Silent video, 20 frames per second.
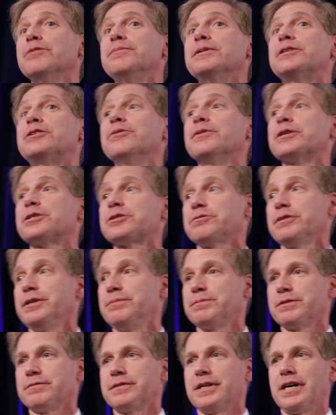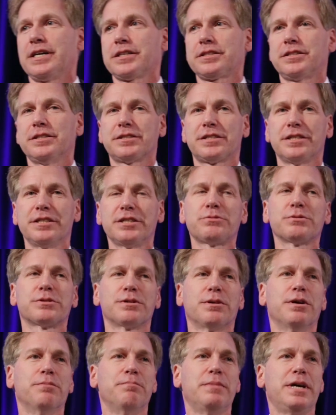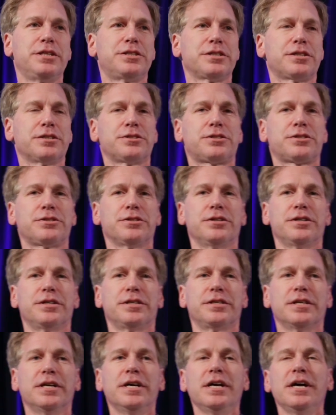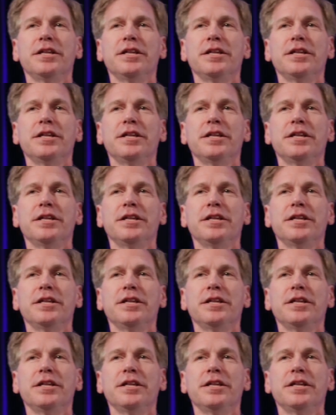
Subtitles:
be two extremes of doctors, and this was a major concern.